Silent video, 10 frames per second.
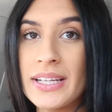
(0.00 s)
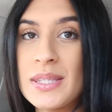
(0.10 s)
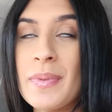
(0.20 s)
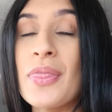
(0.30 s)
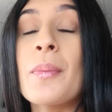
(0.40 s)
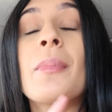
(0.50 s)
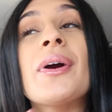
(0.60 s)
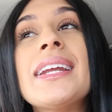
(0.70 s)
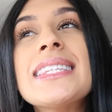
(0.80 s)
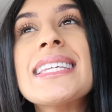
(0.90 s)
gonna spend the
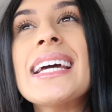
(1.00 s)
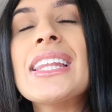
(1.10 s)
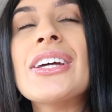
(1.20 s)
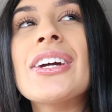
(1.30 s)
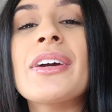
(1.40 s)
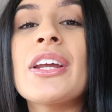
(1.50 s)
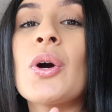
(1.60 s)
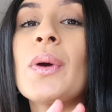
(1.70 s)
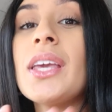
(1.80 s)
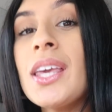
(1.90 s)
morning together. We're gonna
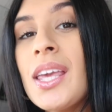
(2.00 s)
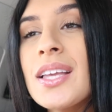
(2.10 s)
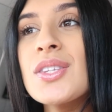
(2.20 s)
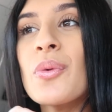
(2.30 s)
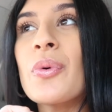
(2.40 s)
go eat.